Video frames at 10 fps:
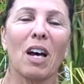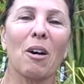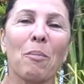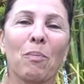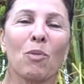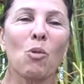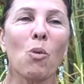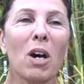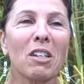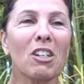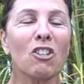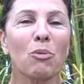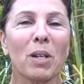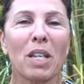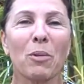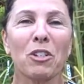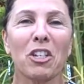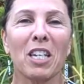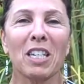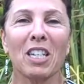Um, one is when they were
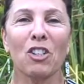10,